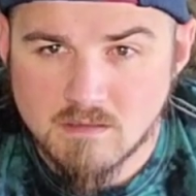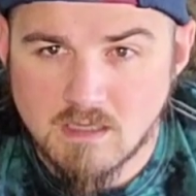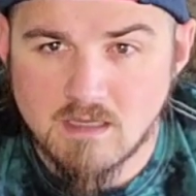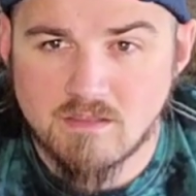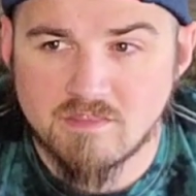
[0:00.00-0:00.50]

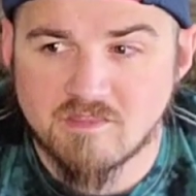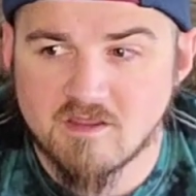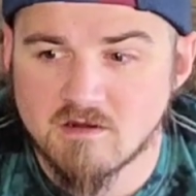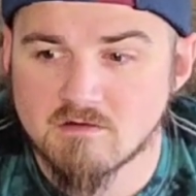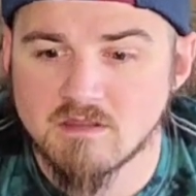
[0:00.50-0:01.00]
and
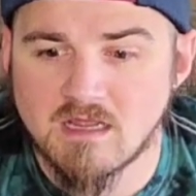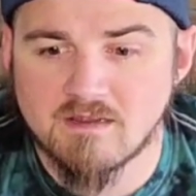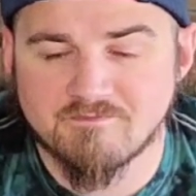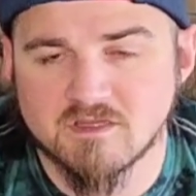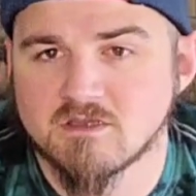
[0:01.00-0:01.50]
their
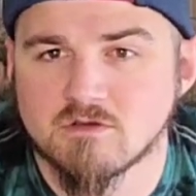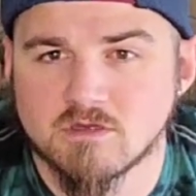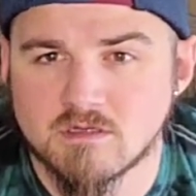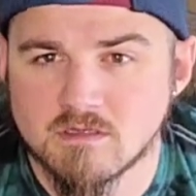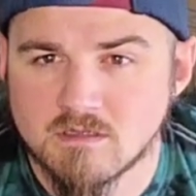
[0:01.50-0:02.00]

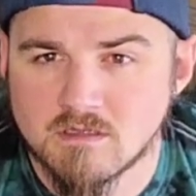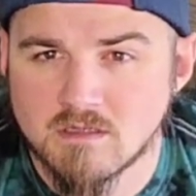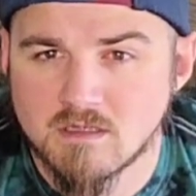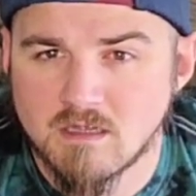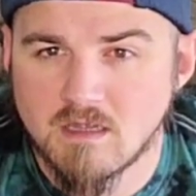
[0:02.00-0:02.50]
livelihood,
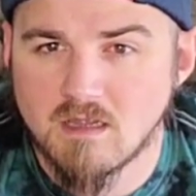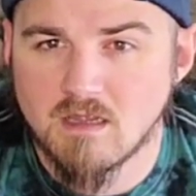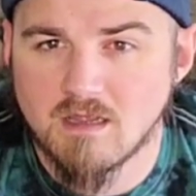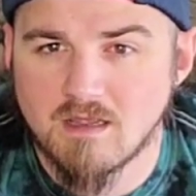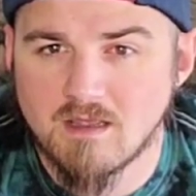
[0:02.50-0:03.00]

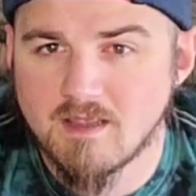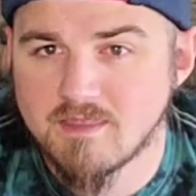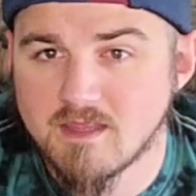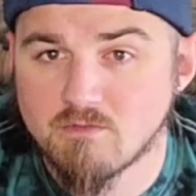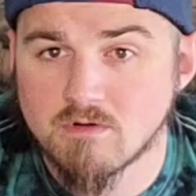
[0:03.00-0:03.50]
and
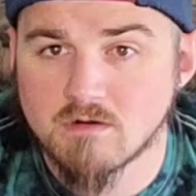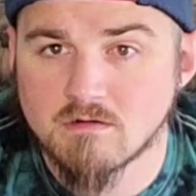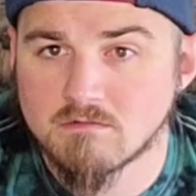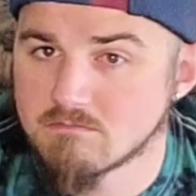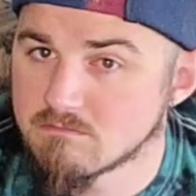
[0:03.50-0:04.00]
they
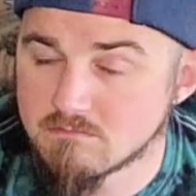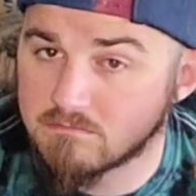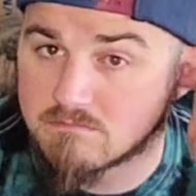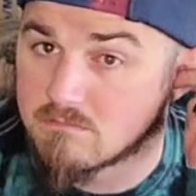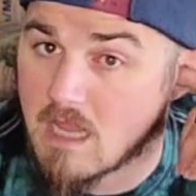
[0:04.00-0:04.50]
were
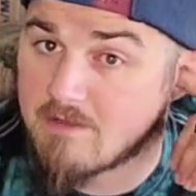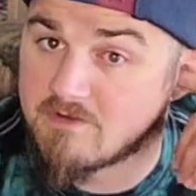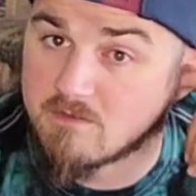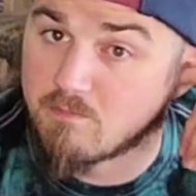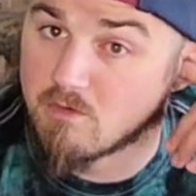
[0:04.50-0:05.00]
having
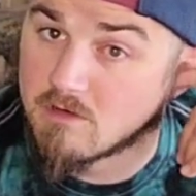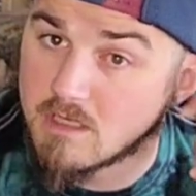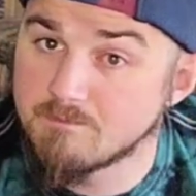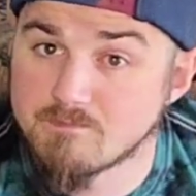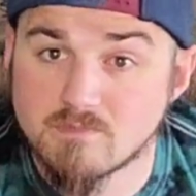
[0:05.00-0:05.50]
to board
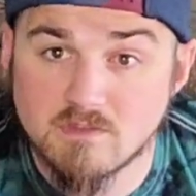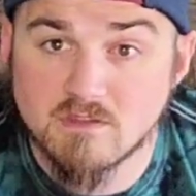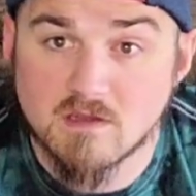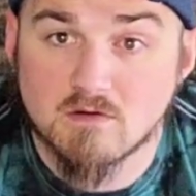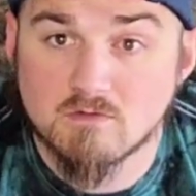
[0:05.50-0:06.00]
up
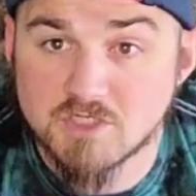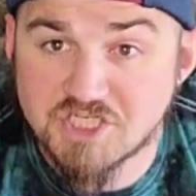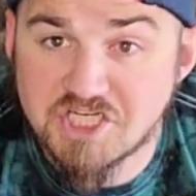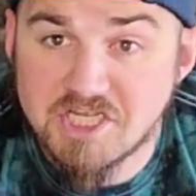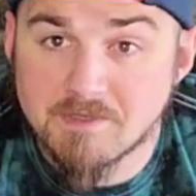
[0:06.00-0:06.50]
their own
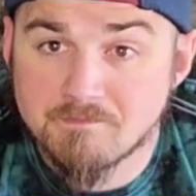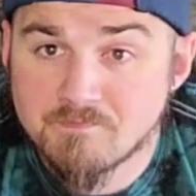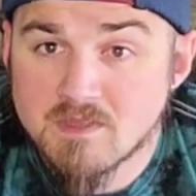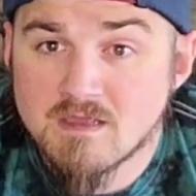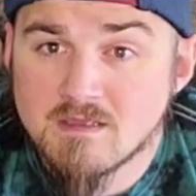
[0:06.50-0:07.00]
shit.
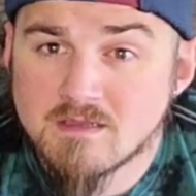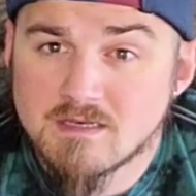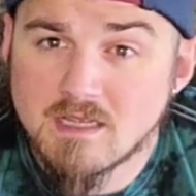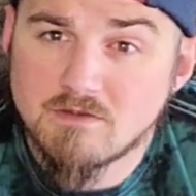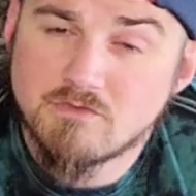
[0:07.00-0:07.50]

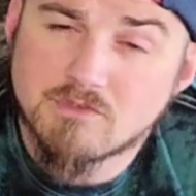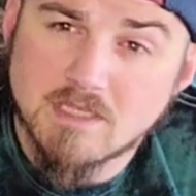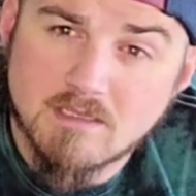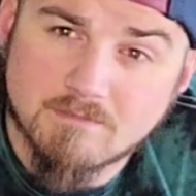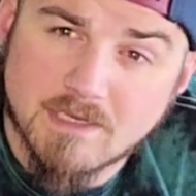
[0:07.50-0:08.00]
Now you
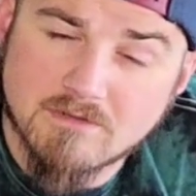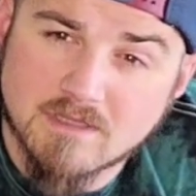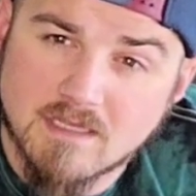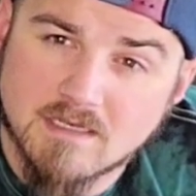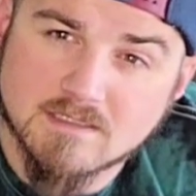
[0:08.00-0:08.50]
think about
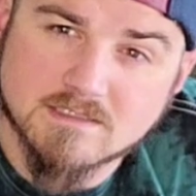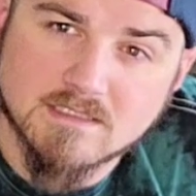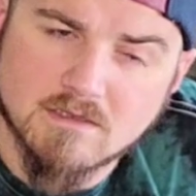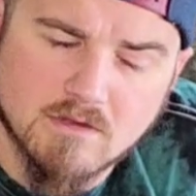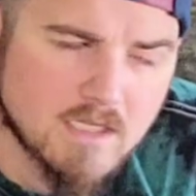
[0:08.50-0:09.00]
that, and it's
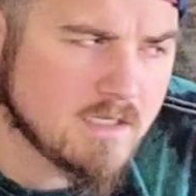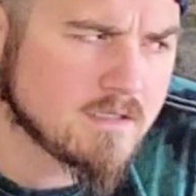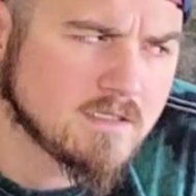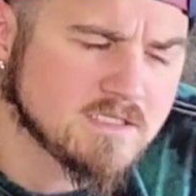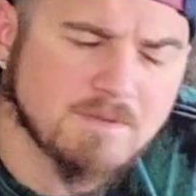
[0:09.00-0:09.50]
like, okay,
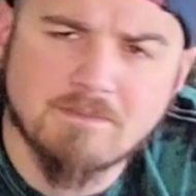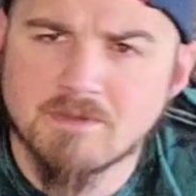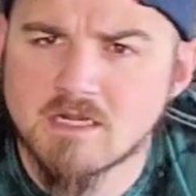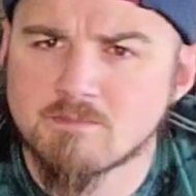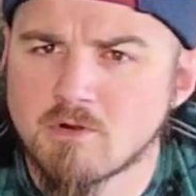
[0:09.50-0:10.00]
these people
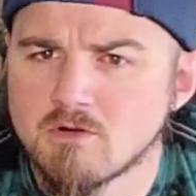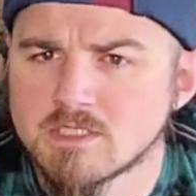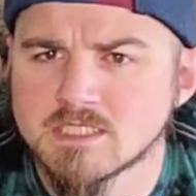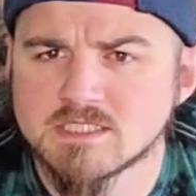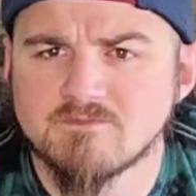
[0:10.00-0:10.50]
that are
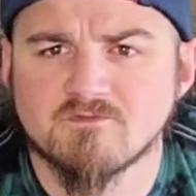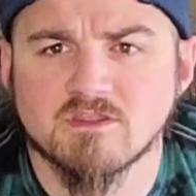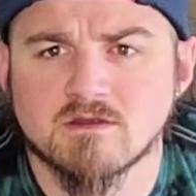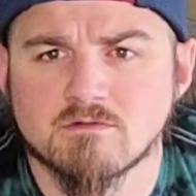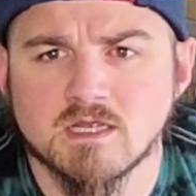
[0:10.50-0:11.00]
protesting for
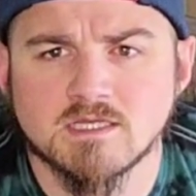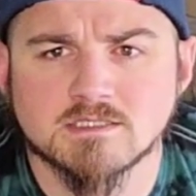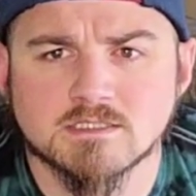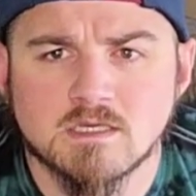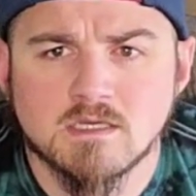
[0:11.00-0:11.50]
their rights,